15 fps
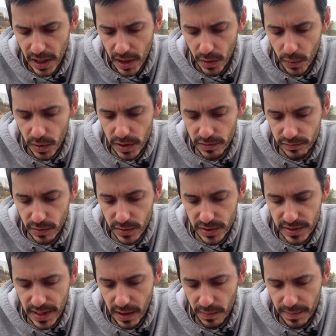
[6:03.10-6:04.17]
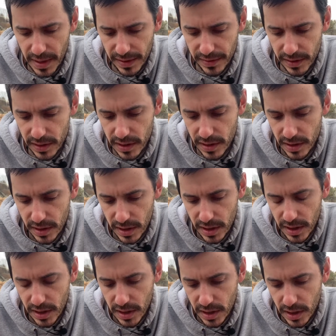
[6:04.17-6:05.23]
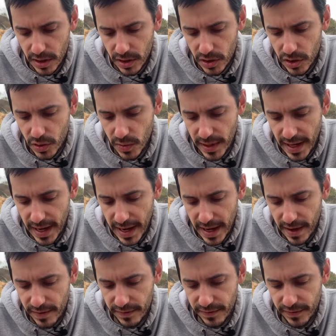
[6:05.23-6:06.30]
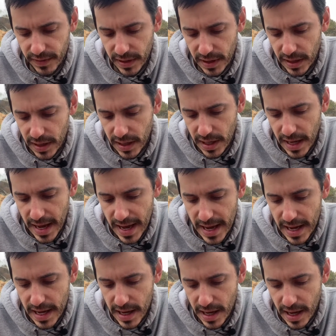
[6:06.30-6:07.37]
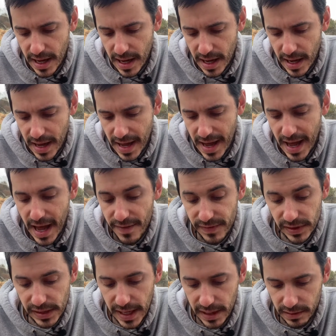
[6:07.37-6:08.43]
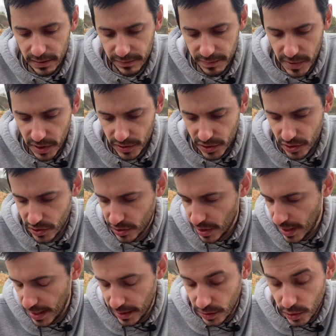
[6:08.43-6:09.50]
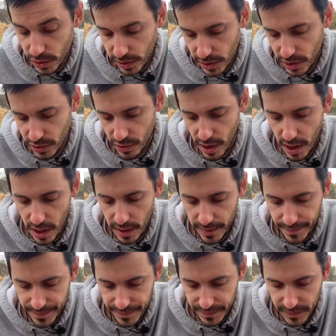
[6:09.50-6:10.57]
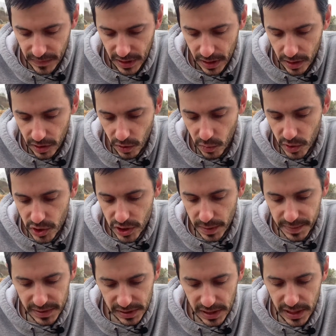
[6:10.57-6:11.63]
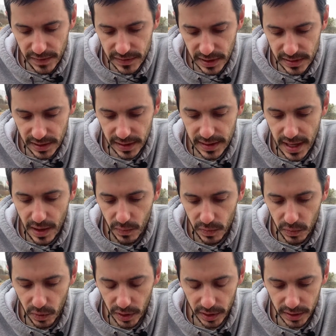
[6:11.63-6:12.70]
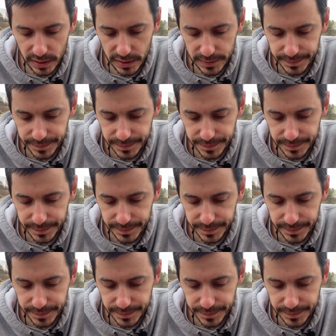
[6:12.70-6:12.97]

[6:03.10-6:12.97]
With the Ruth Stout method, you would have a heavy layer of mulch and usually straw, although wood chips, leaves, things like that would work.